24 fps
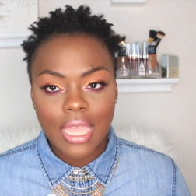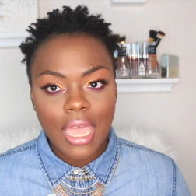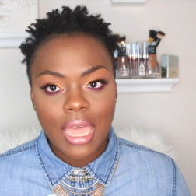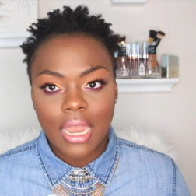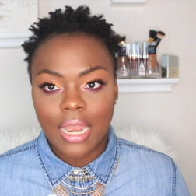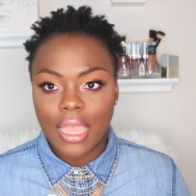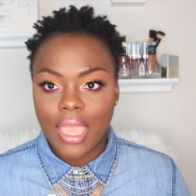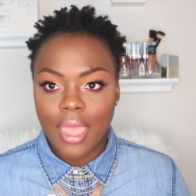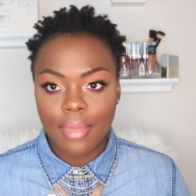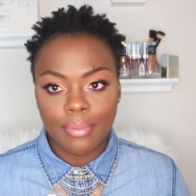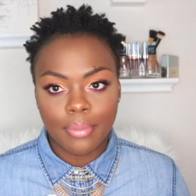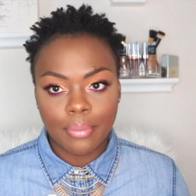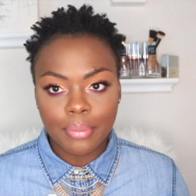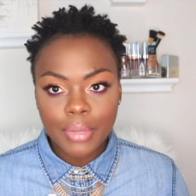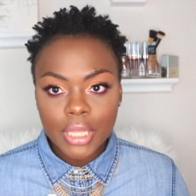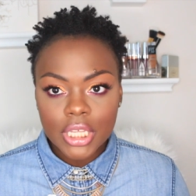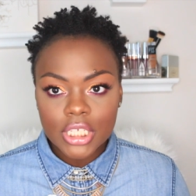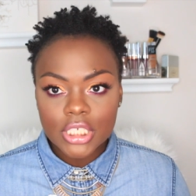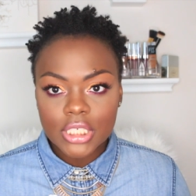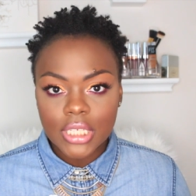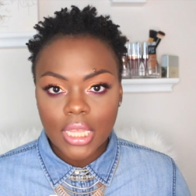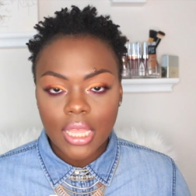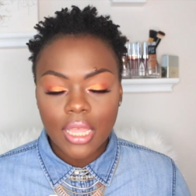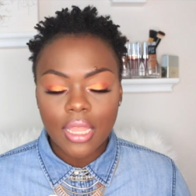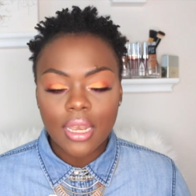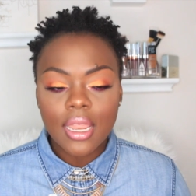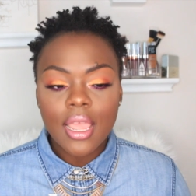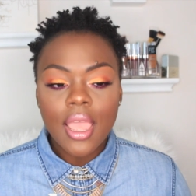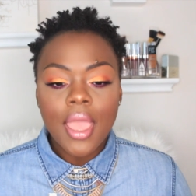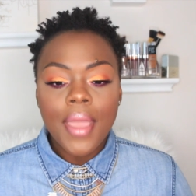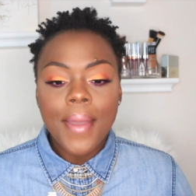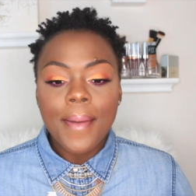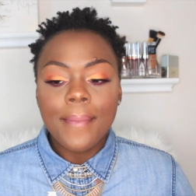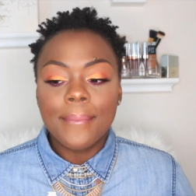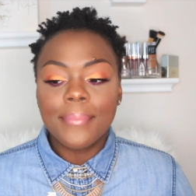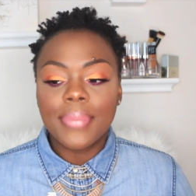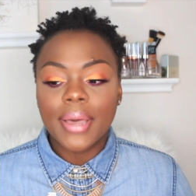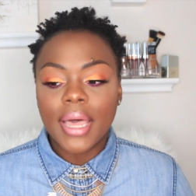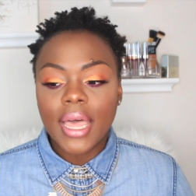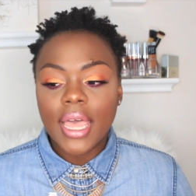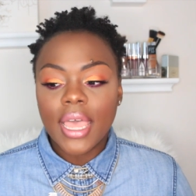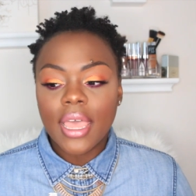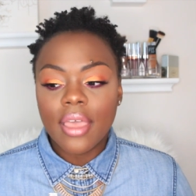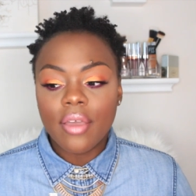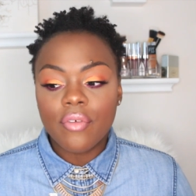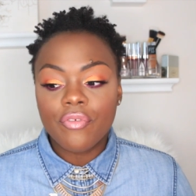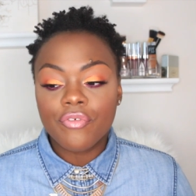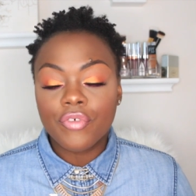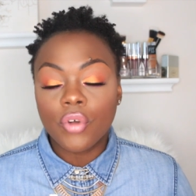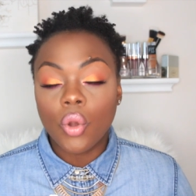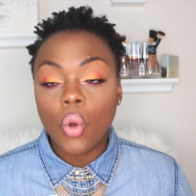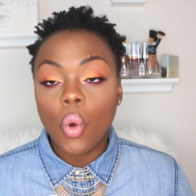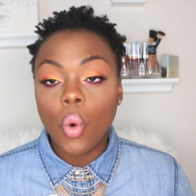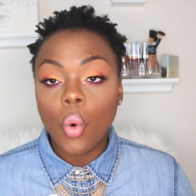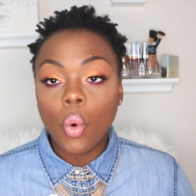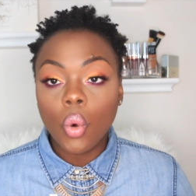and kind of kept it pushing. But for